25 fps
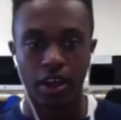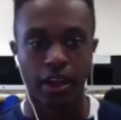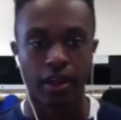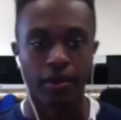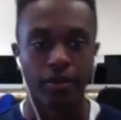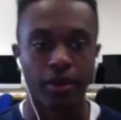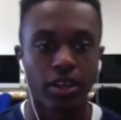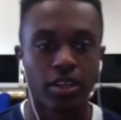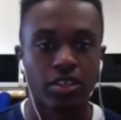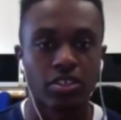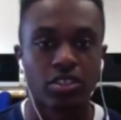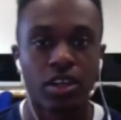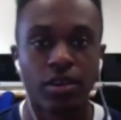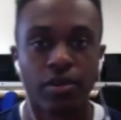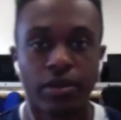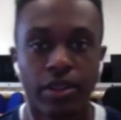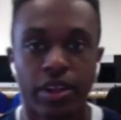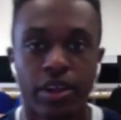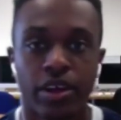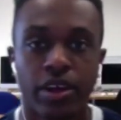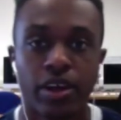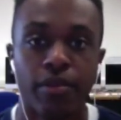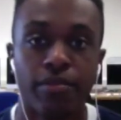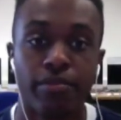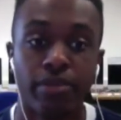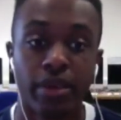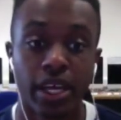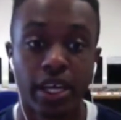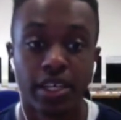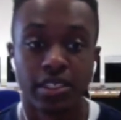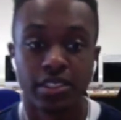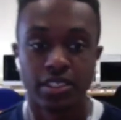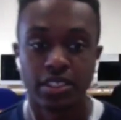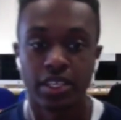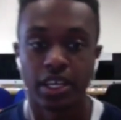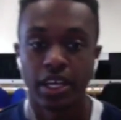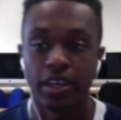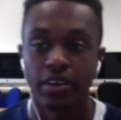Okay, we're going to start with
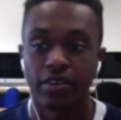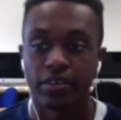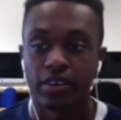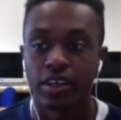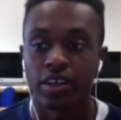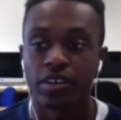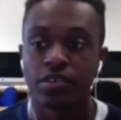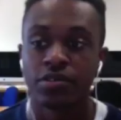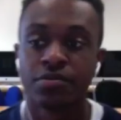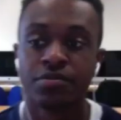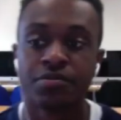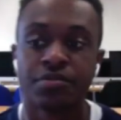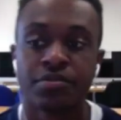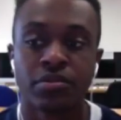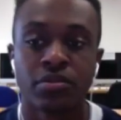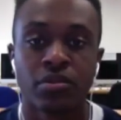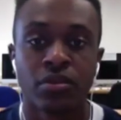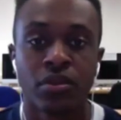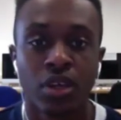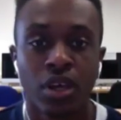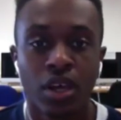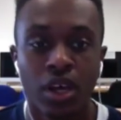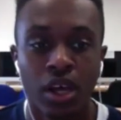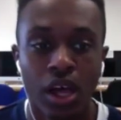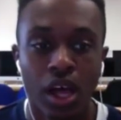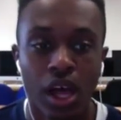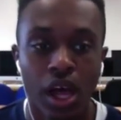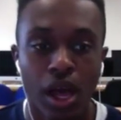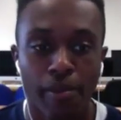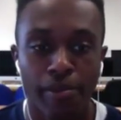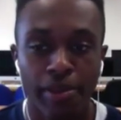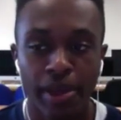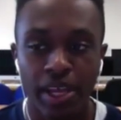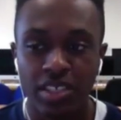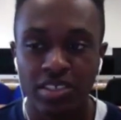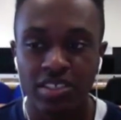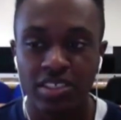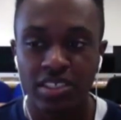a PSD file.
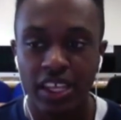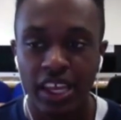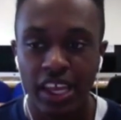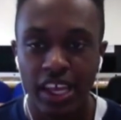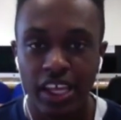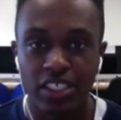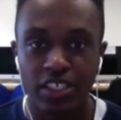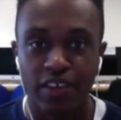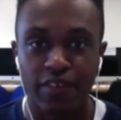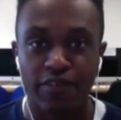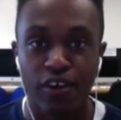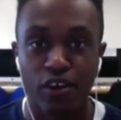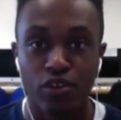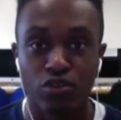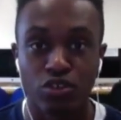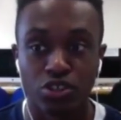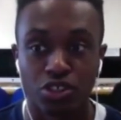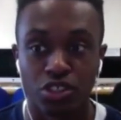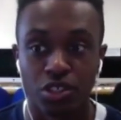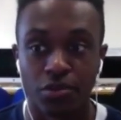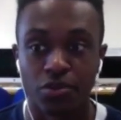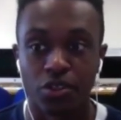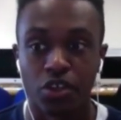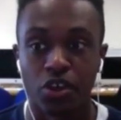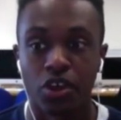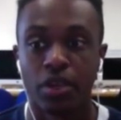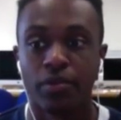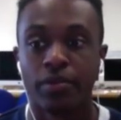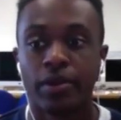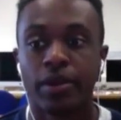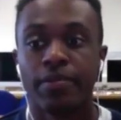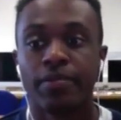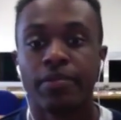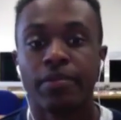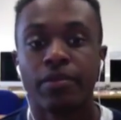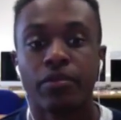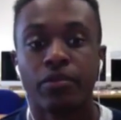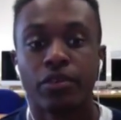A PSD is a
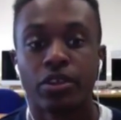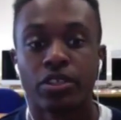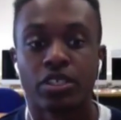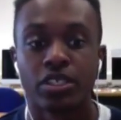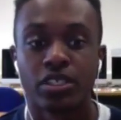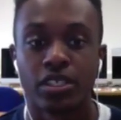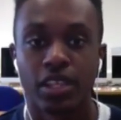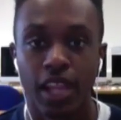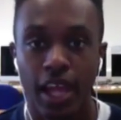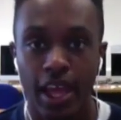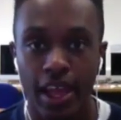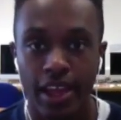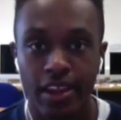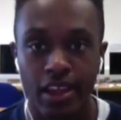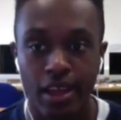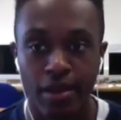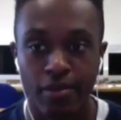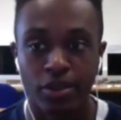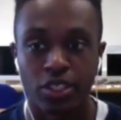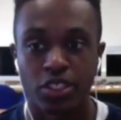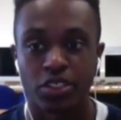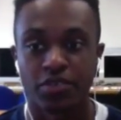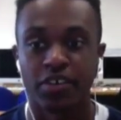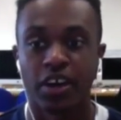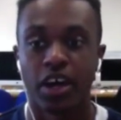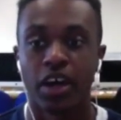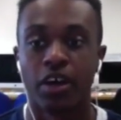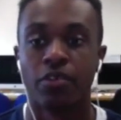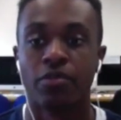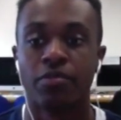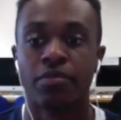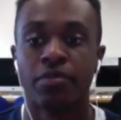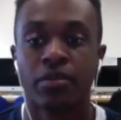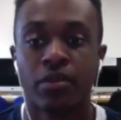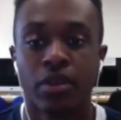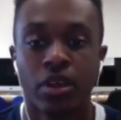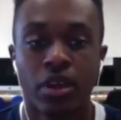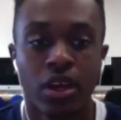Photoshop document, which is a layered
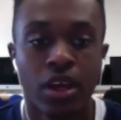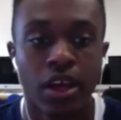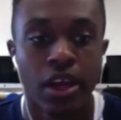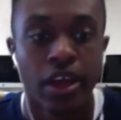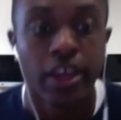image file.